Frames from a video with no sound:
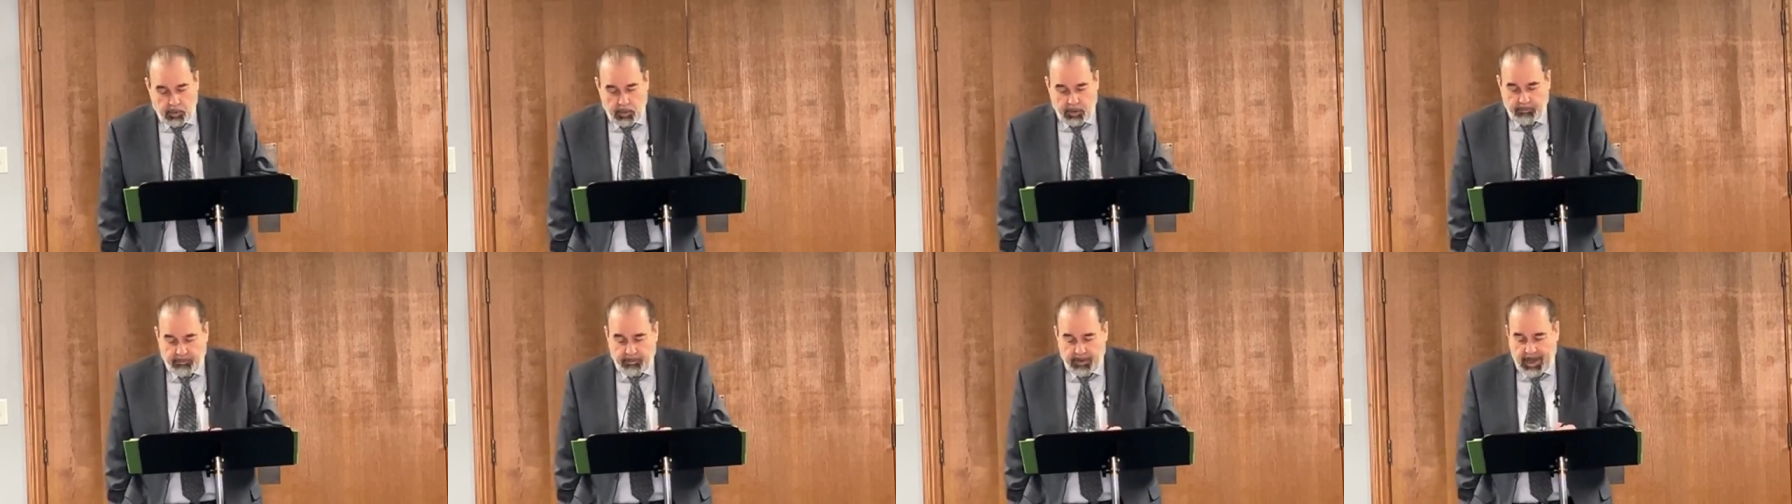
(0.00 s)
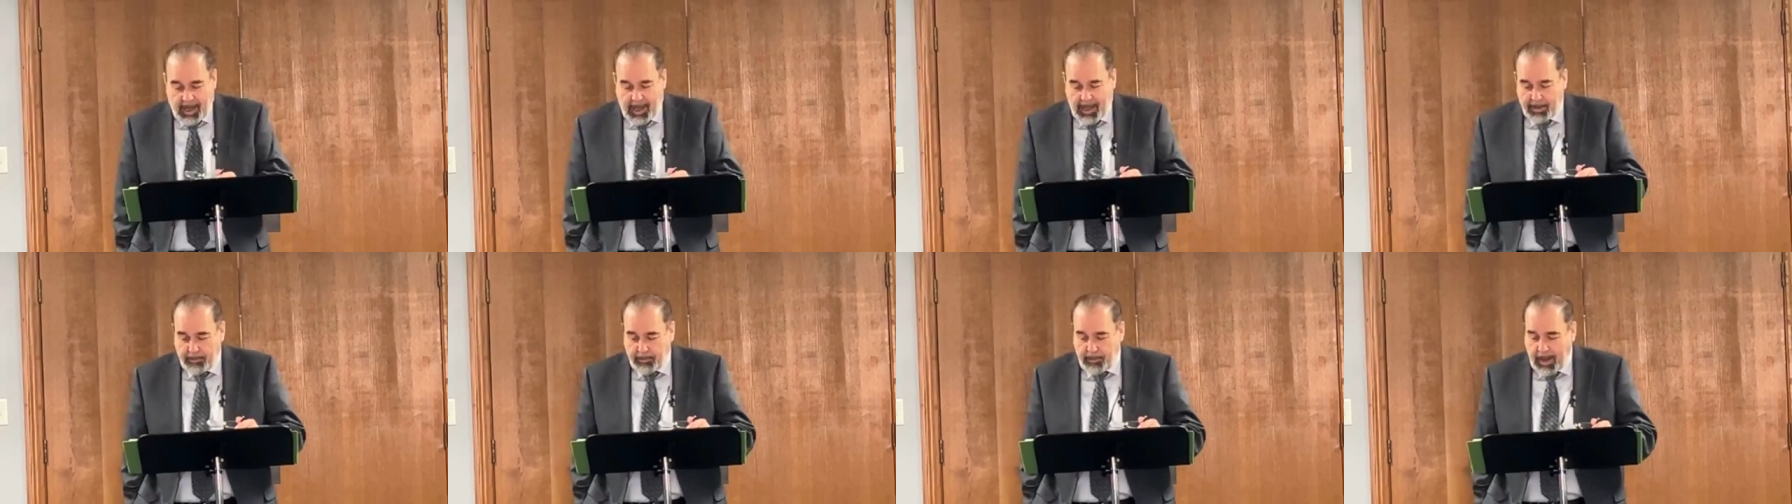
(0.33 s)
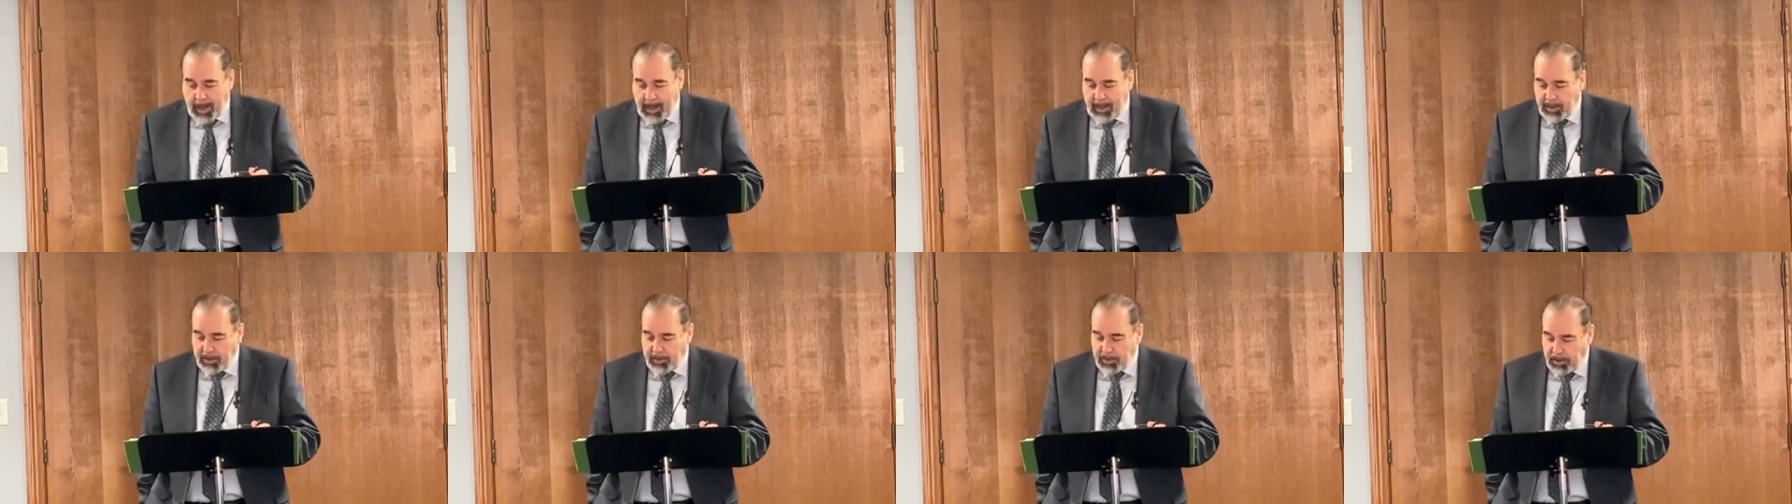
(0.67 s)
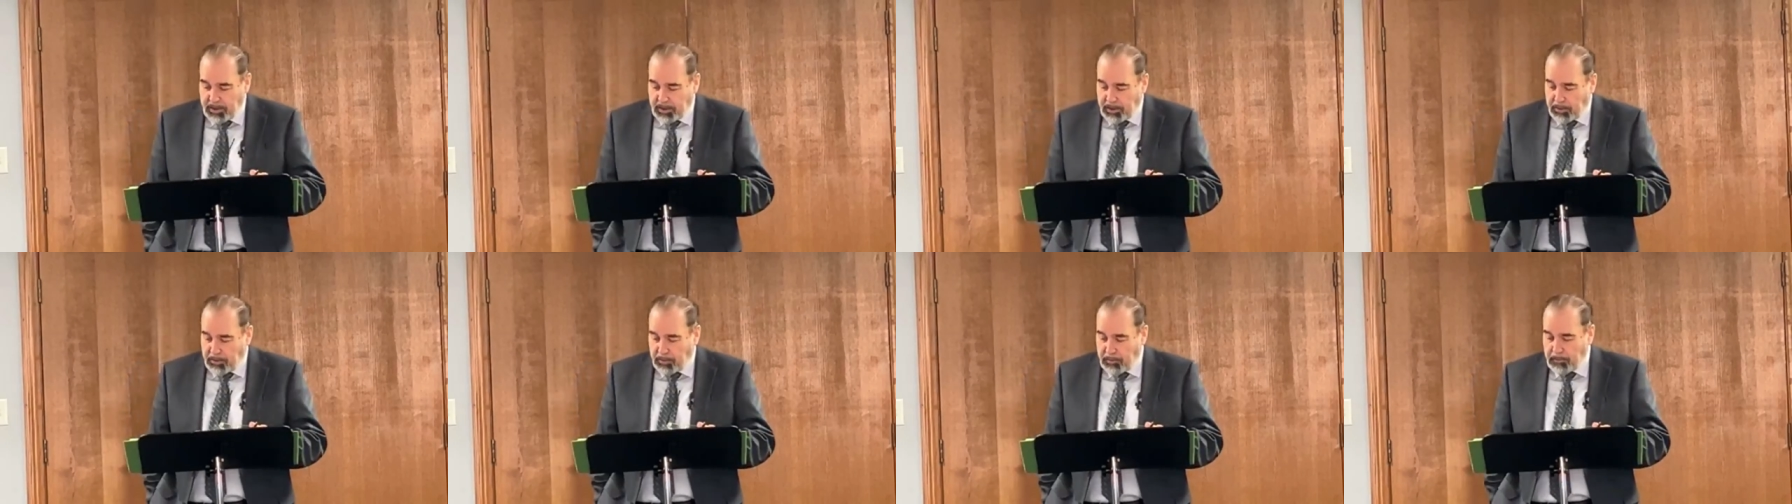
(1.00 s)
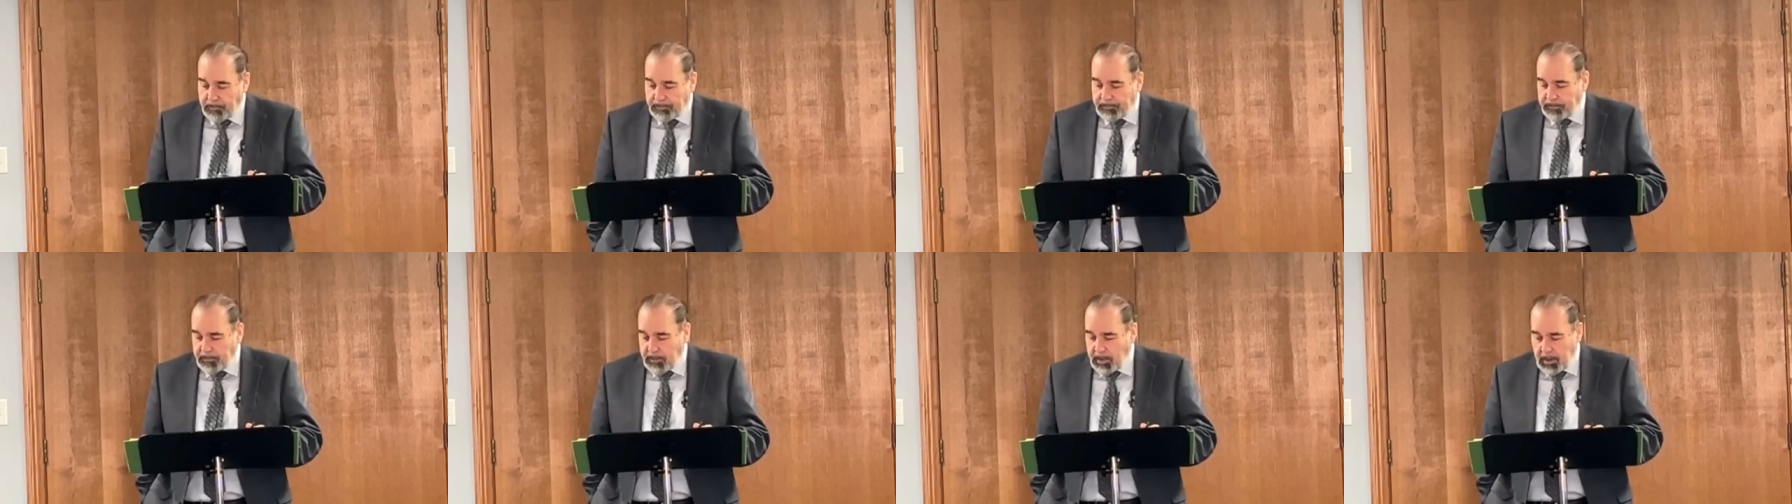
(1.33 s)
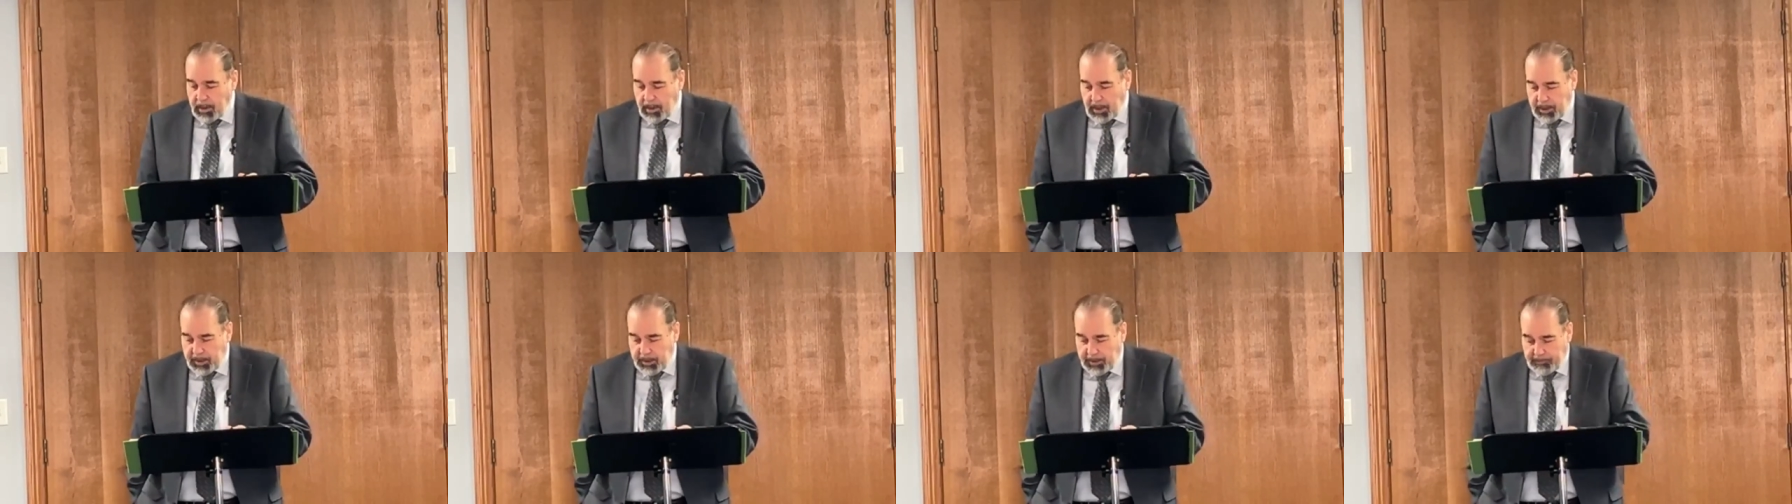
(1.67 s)
word of God abideth in you,
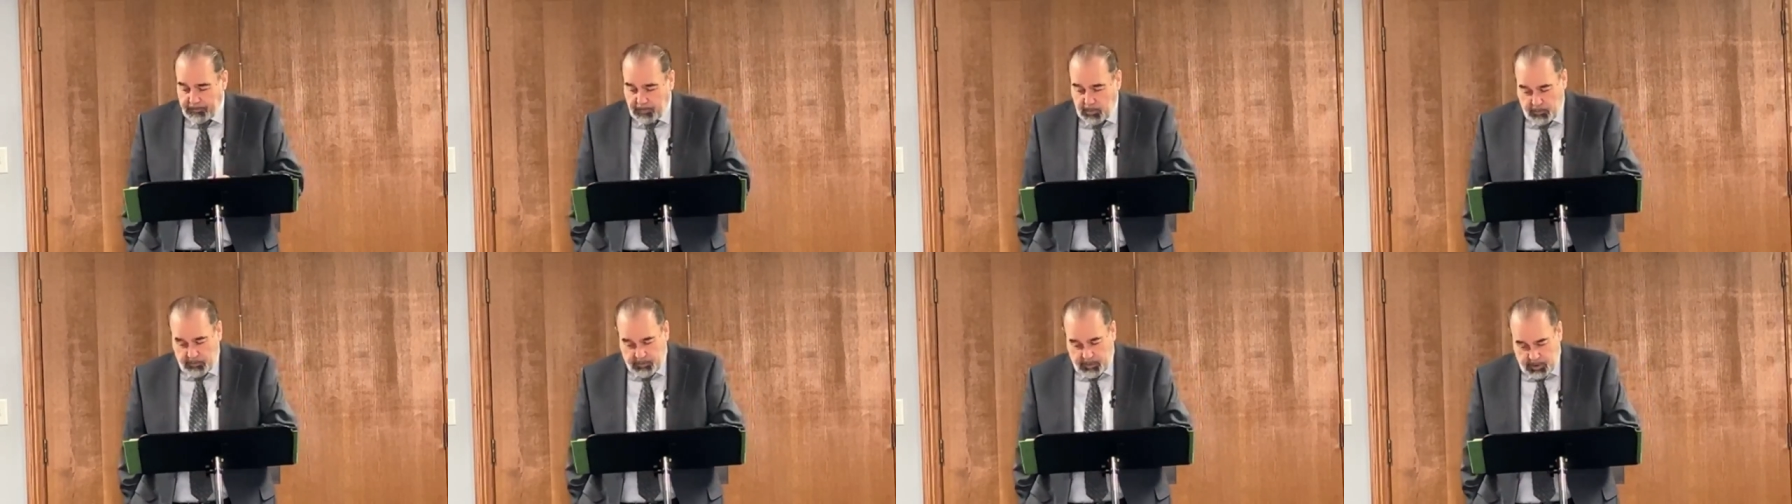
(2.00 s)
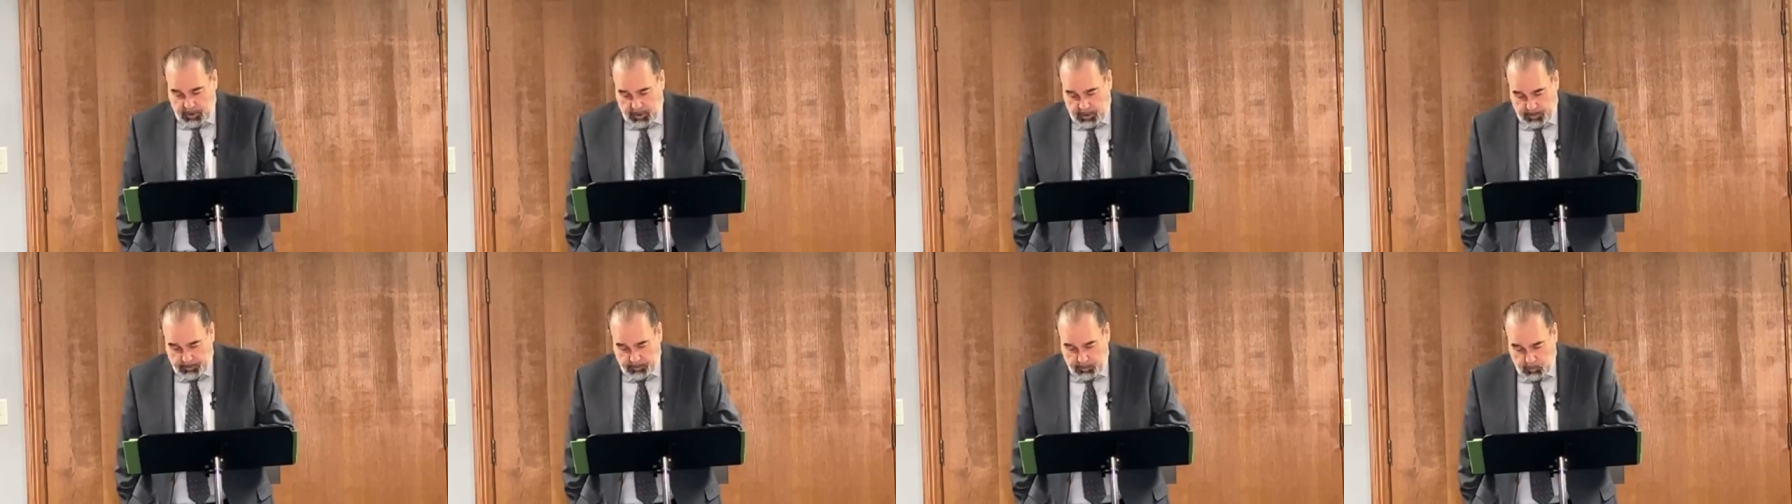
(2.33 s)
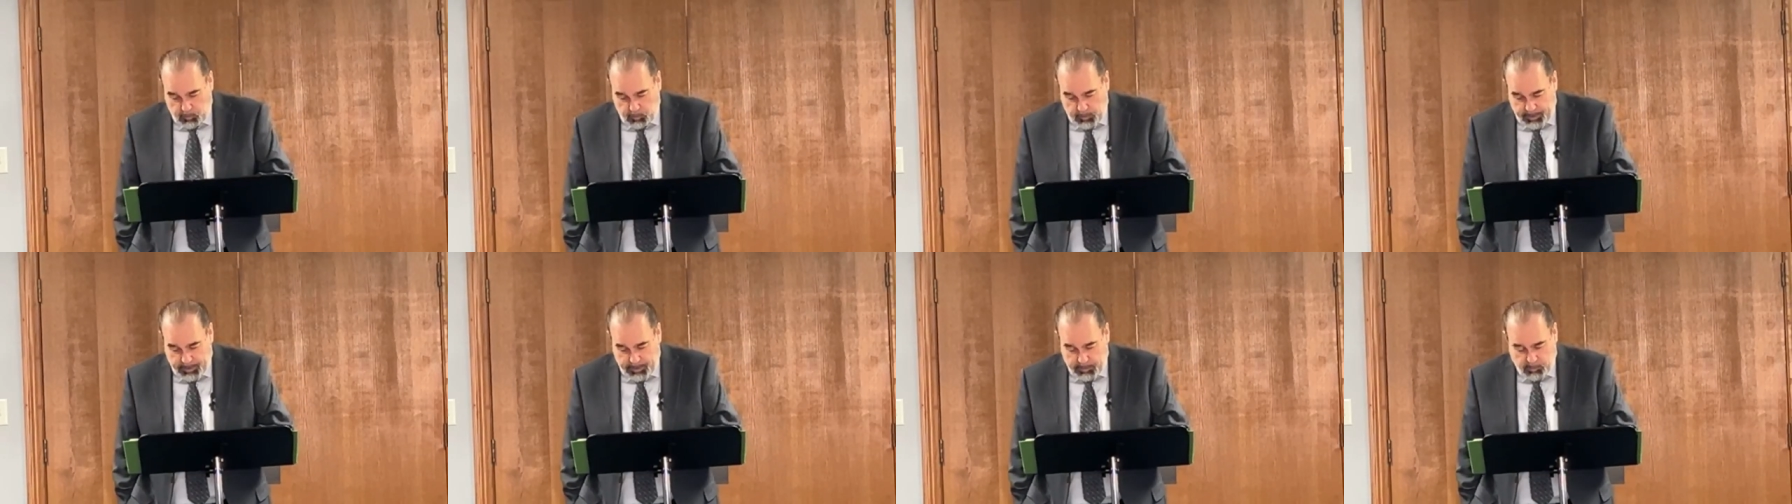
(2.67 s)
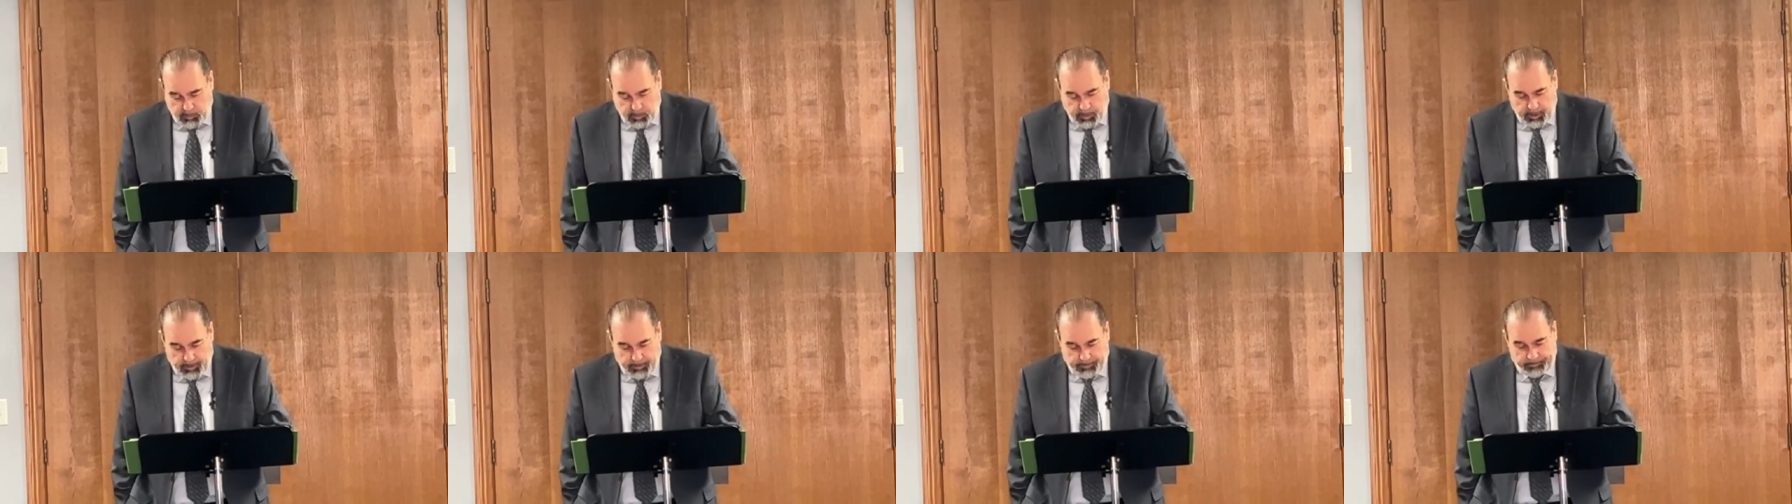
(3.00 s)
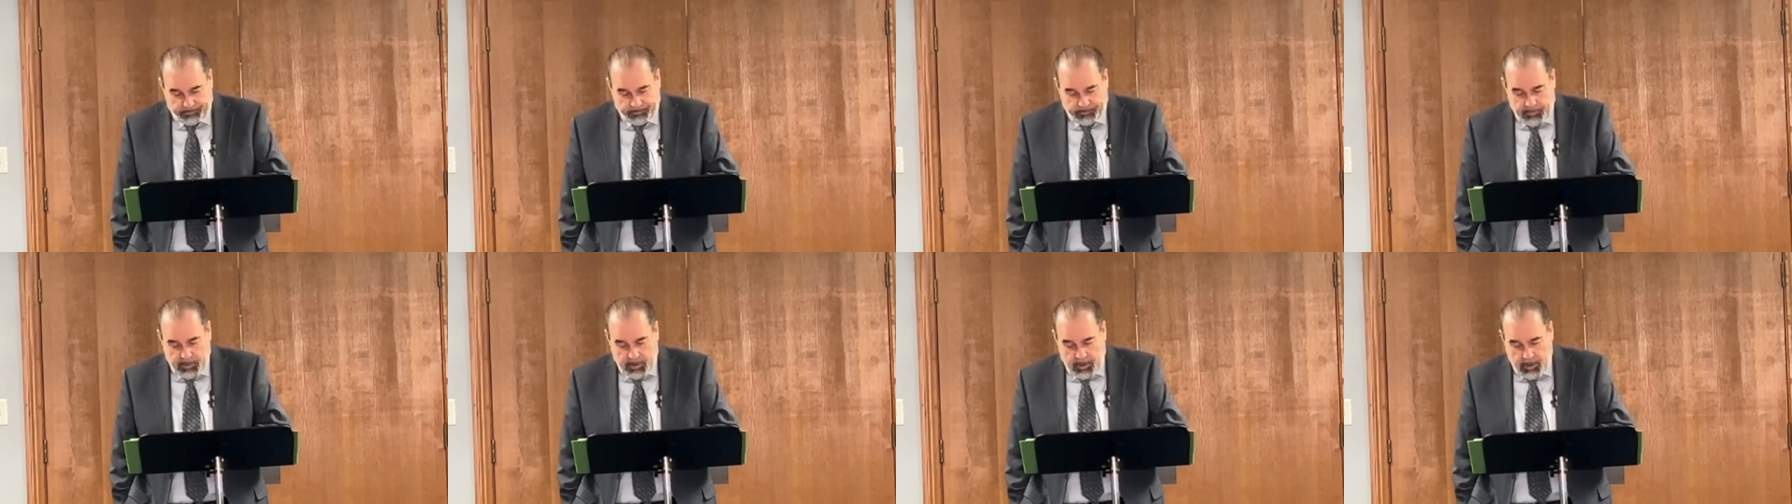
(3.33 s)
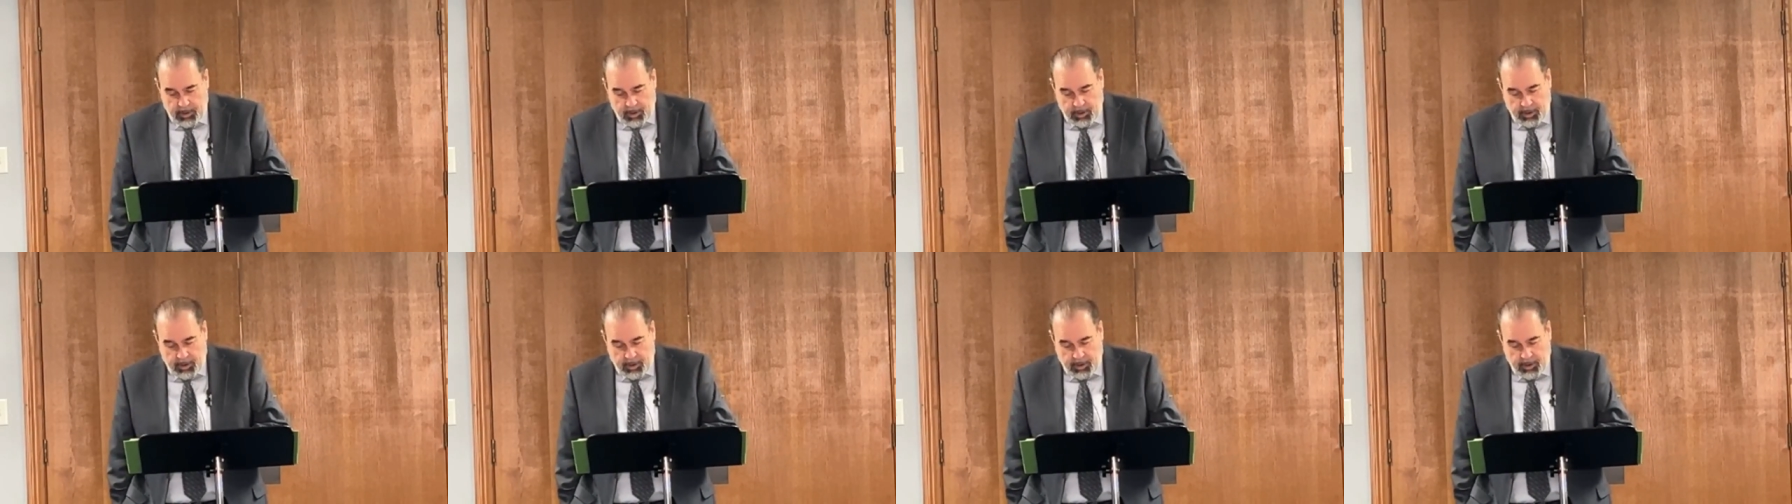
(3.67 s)
and ye have overcome the wicked one.